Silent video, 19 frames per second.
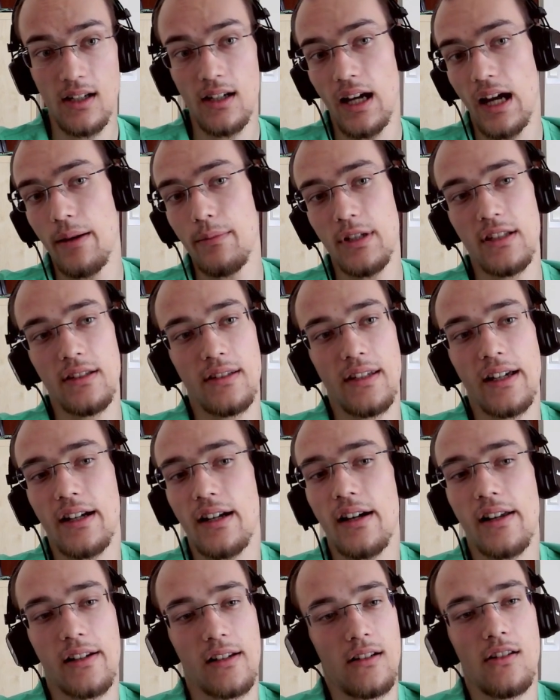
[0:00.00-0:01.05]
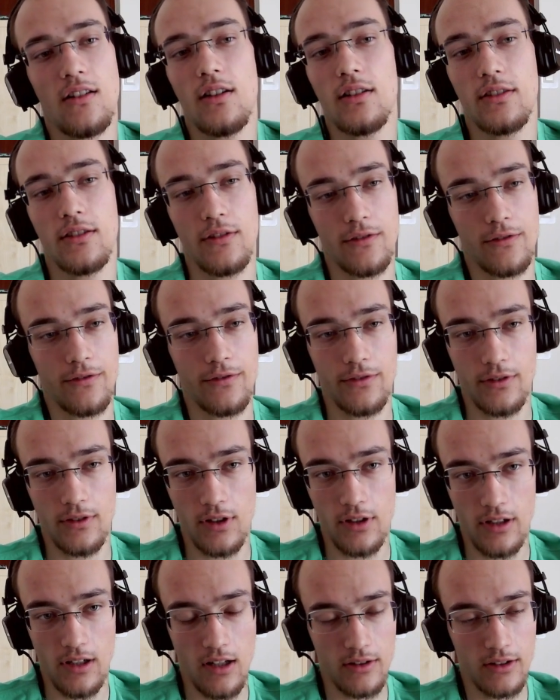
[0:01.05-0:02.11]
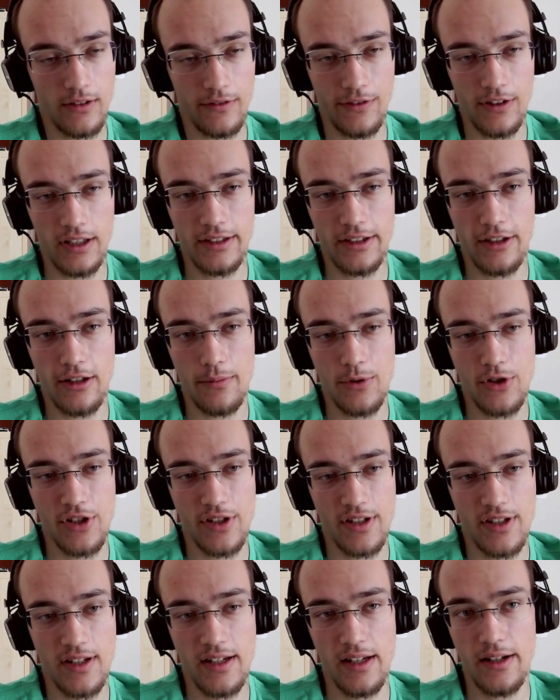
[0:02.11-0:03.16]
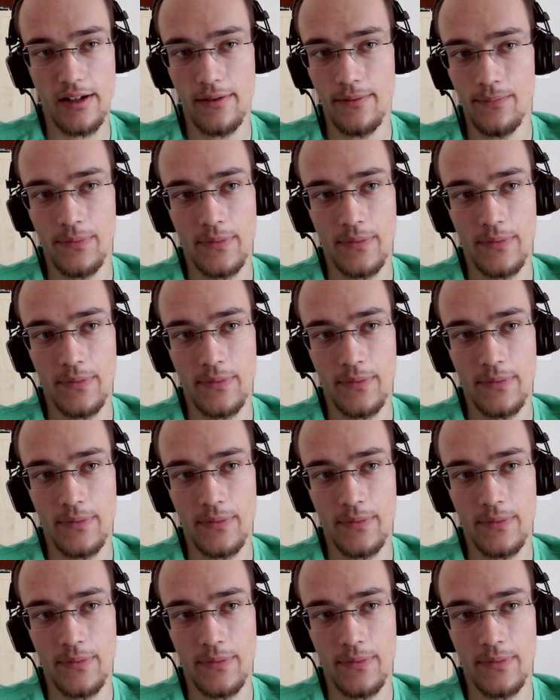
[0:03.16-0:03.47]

I mean, there are a lot of other options here.